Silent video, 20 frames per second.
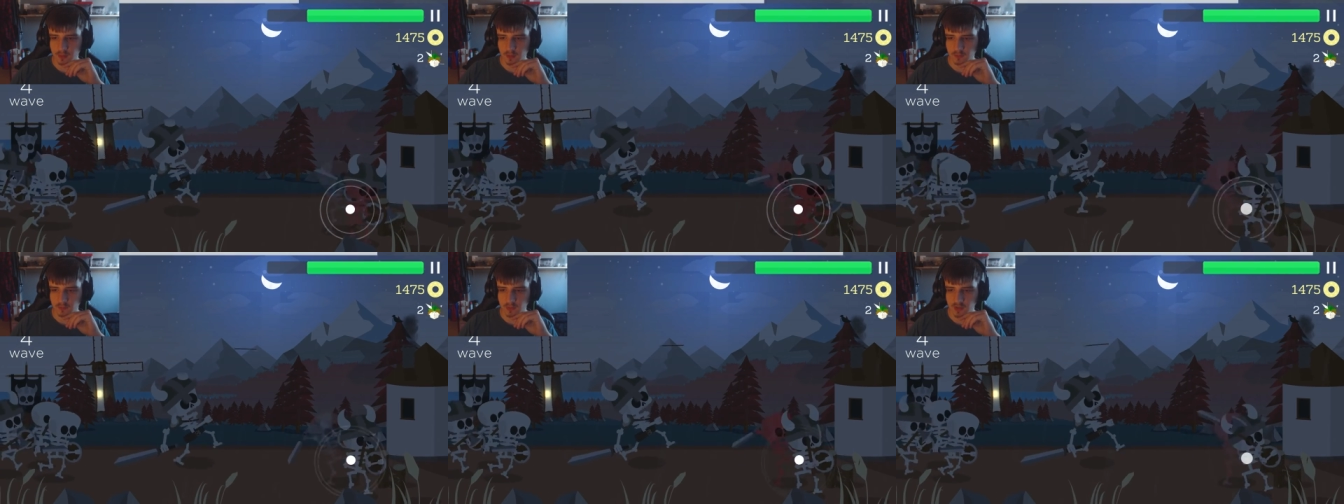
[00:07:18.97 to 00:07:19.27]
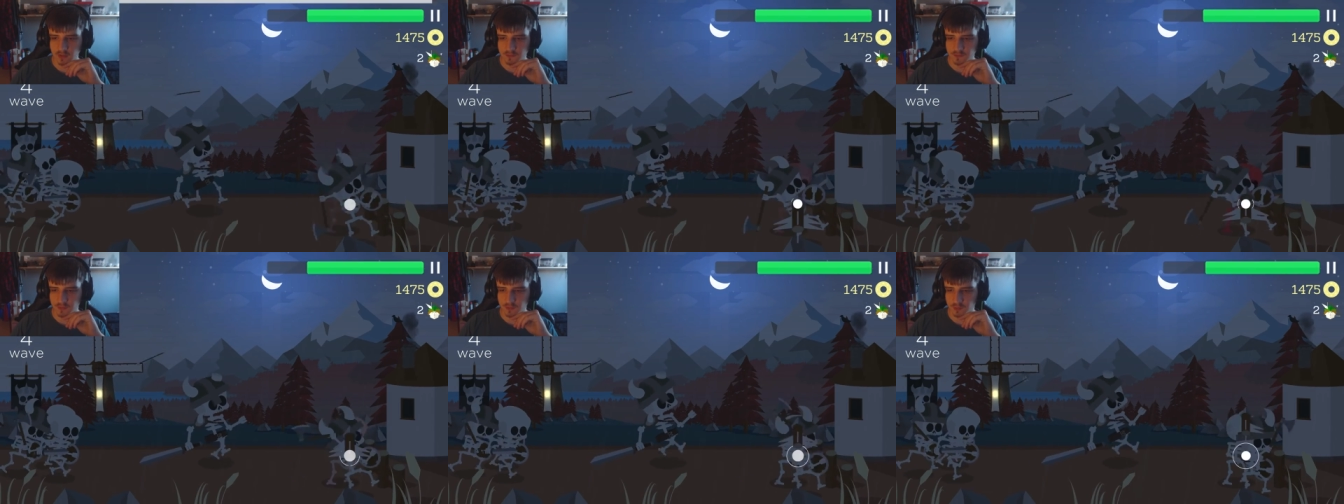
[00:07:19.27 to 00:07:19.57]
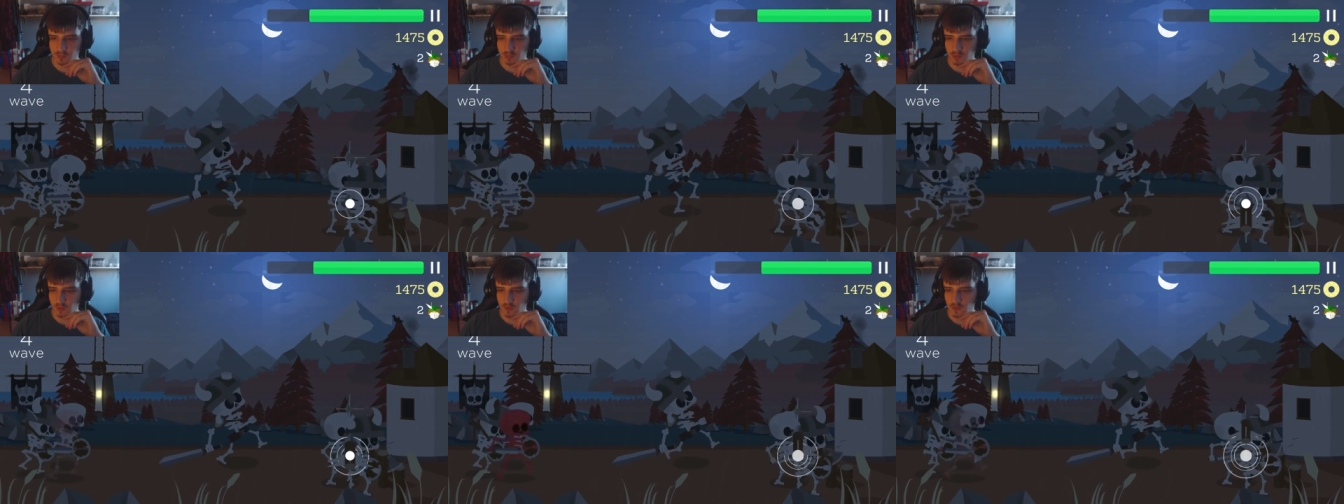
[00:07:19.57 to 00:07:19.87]
I'm ready for the
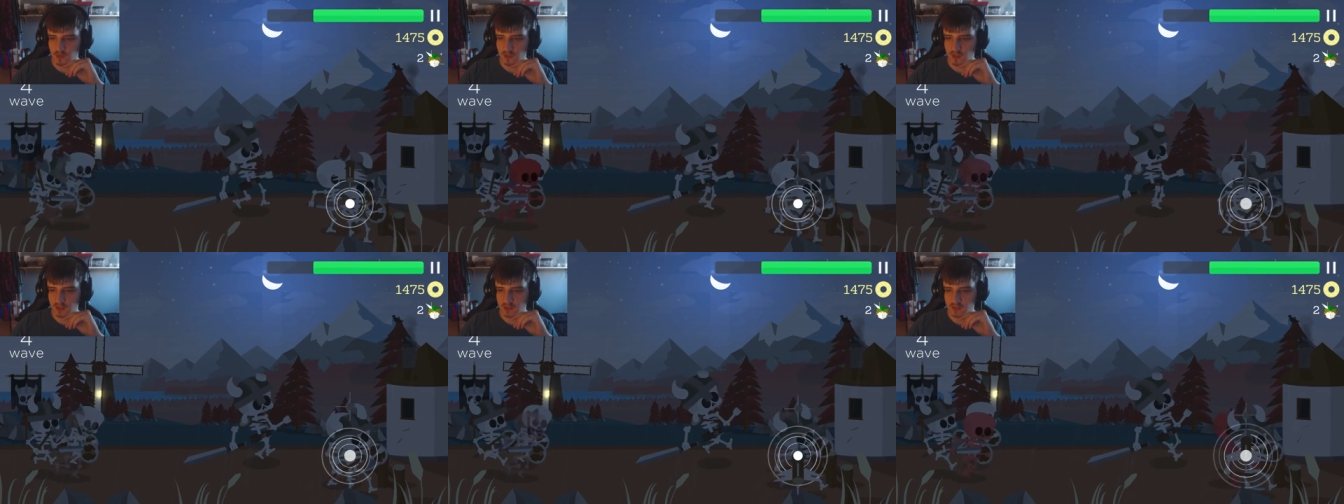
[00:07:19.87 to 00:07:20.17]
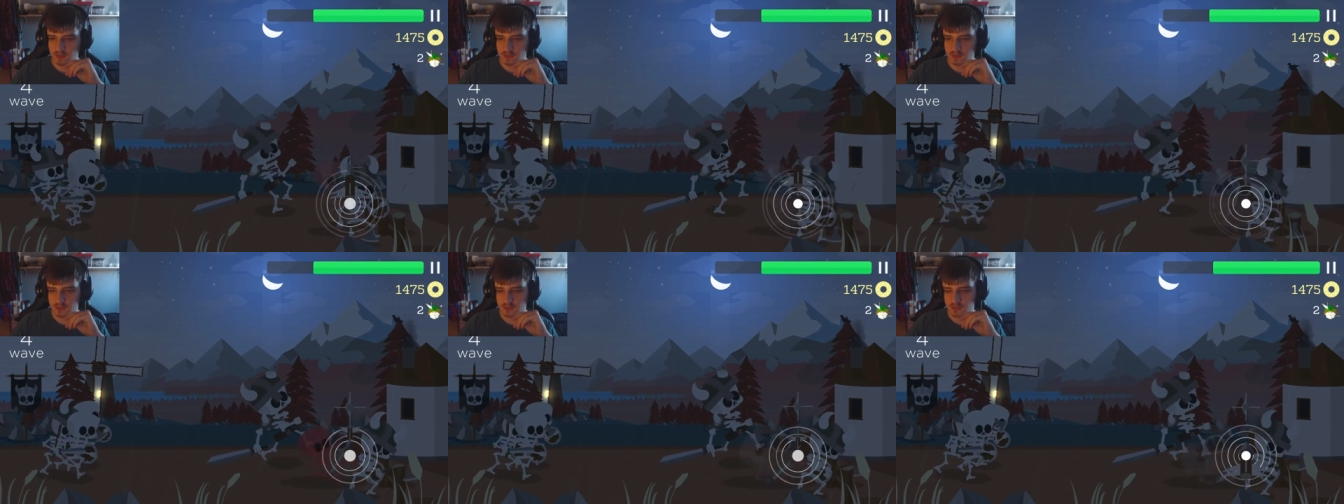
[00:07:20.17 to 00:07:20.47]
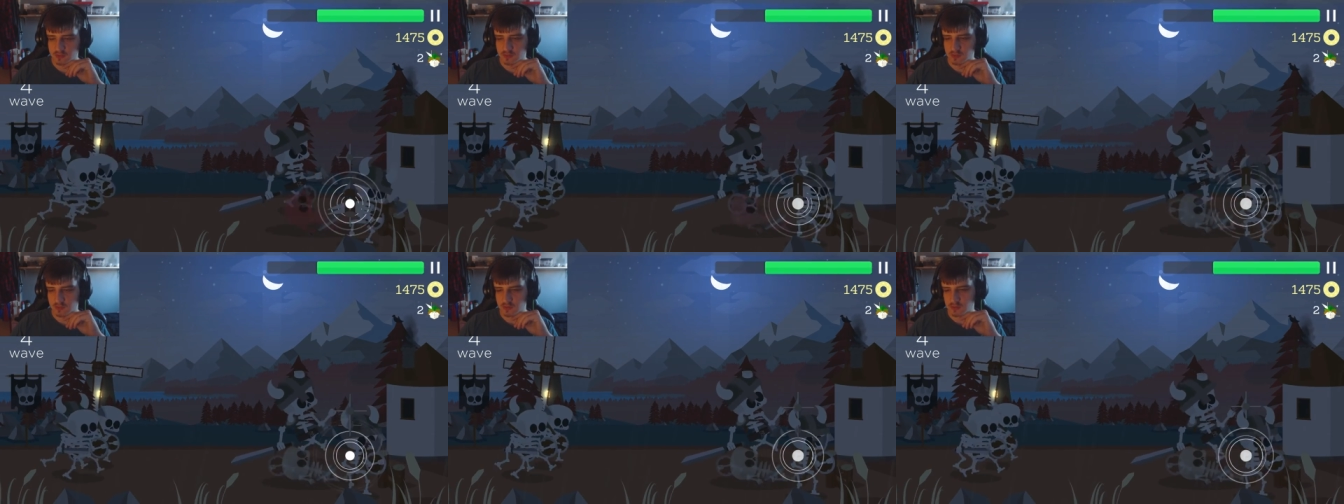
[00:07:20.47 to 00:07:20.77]
pro leagues.
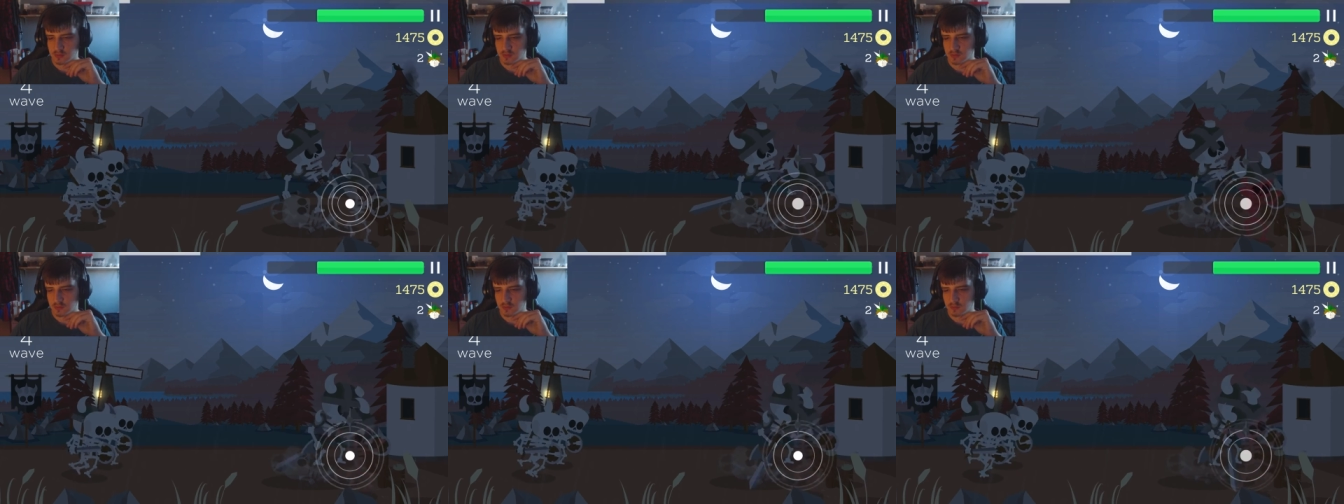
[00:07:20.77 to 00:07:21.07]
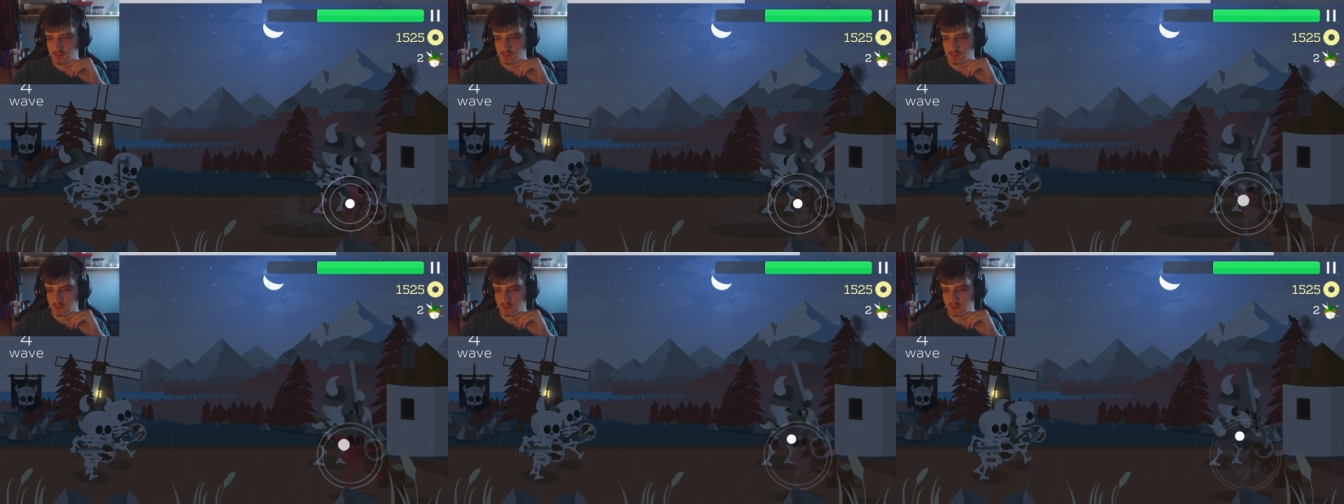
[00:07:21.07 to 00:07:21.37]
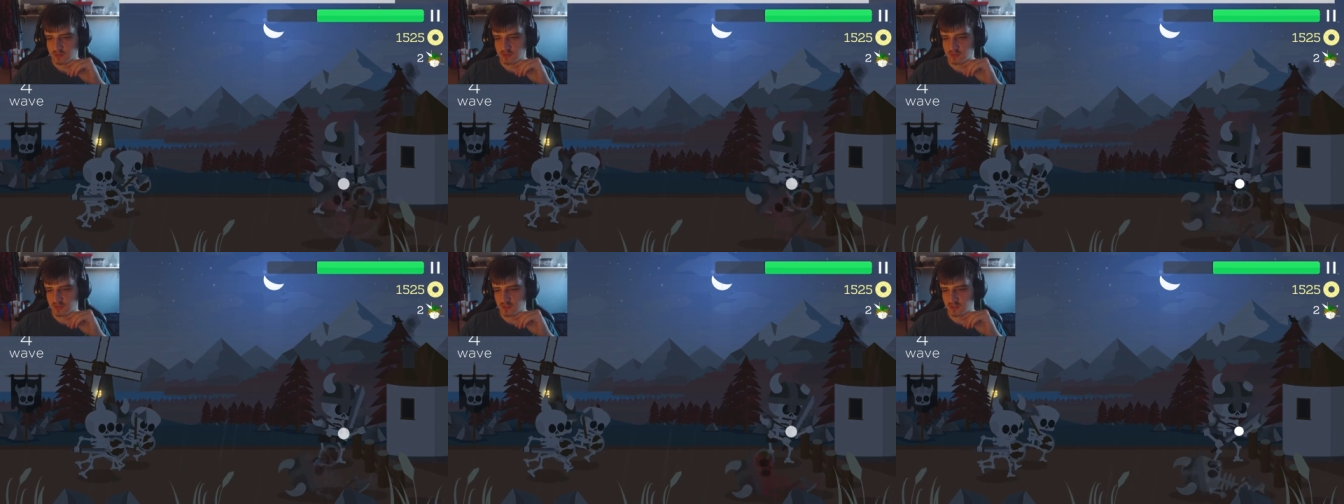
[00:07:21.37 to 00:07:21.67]
What
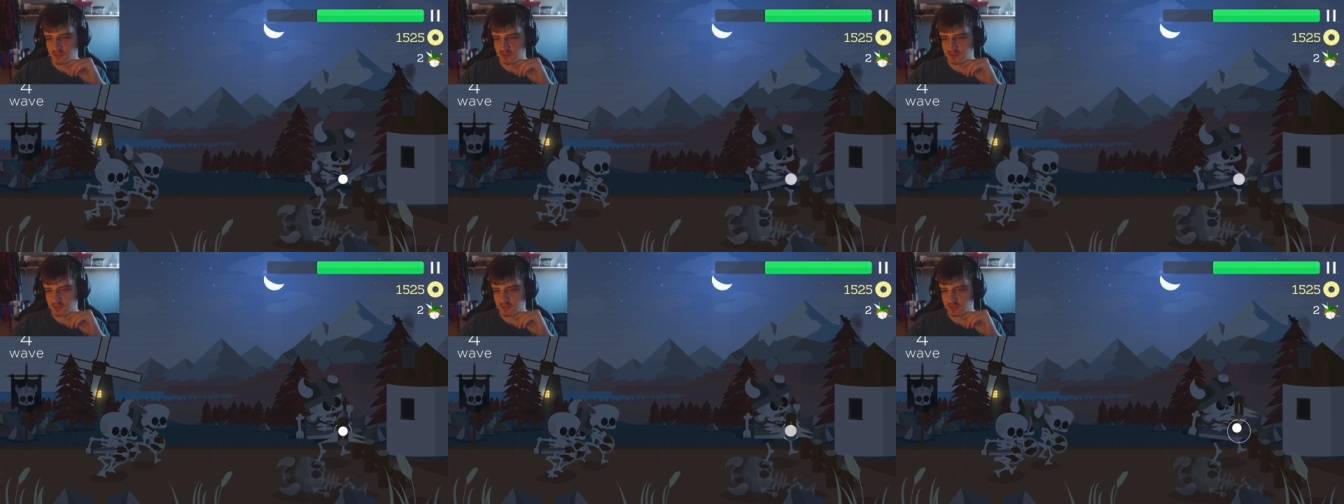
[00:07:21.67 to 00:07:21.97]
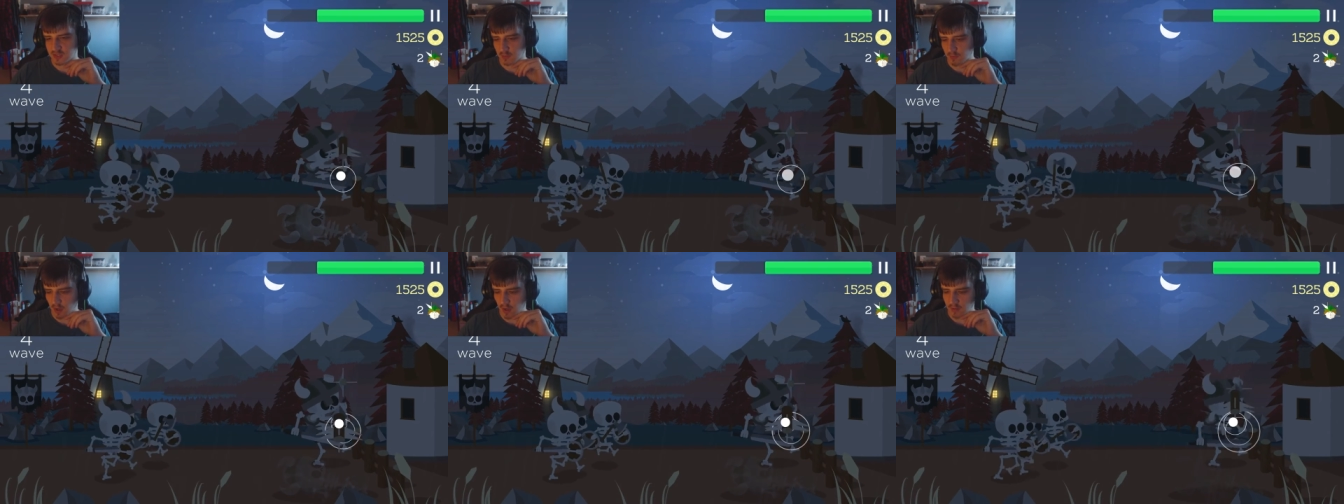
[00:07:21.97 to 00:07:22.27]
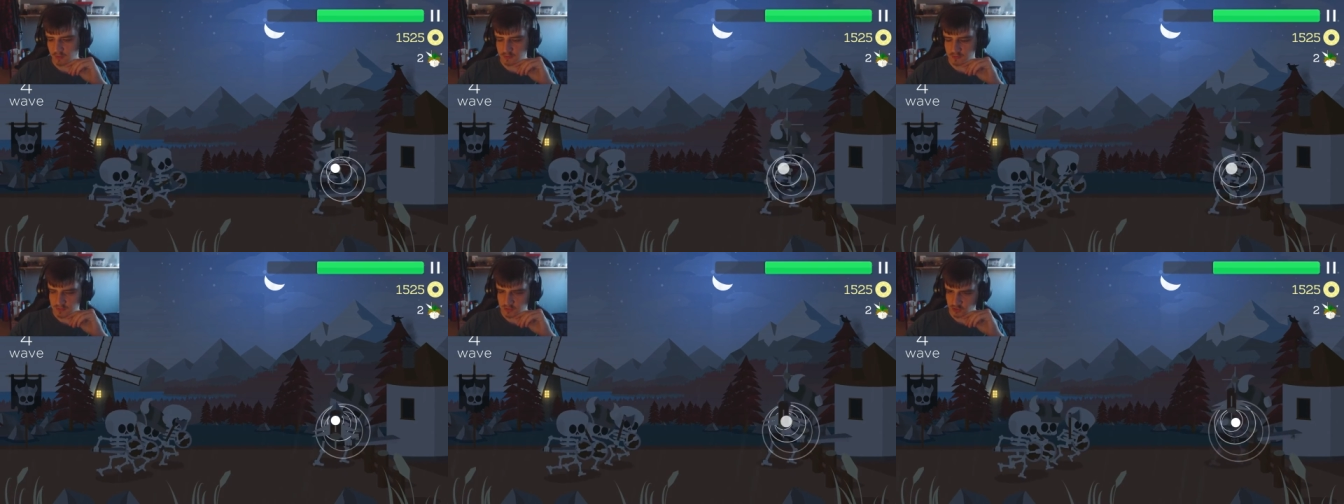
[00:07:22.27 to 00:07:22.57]
is this? Come
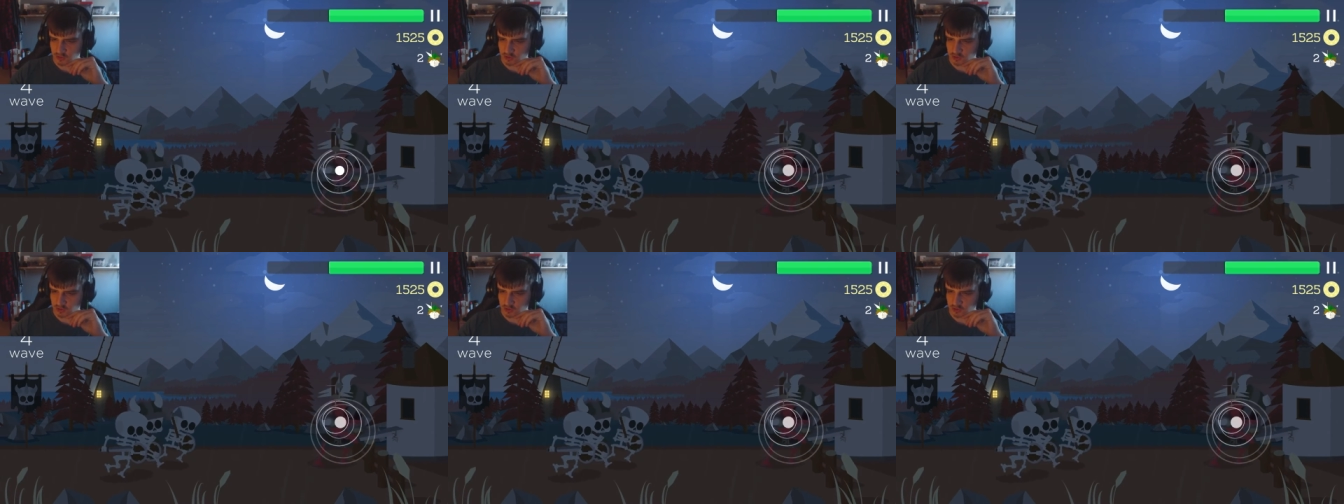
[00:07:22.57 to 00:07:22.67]
on.